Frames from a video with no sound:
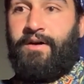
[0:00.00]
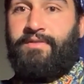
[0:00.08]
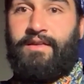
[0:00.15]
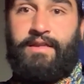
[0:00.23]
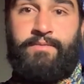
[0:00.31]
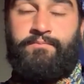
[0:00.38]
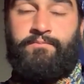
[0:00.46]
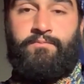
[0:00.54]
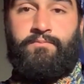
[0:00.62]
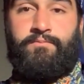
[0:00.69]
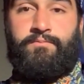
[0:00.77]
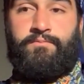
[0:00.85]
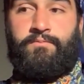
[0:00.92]
But then
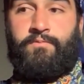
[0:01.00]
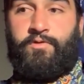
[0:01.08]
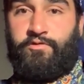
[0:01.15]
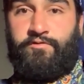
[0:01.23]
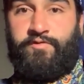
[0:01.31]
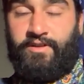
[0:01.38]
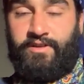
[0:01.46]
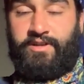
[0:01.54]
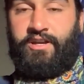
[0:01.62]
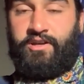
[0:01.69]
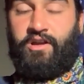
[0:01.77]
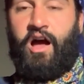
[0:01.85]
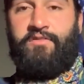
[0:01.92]
when you're
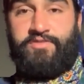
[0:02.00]
feeling good,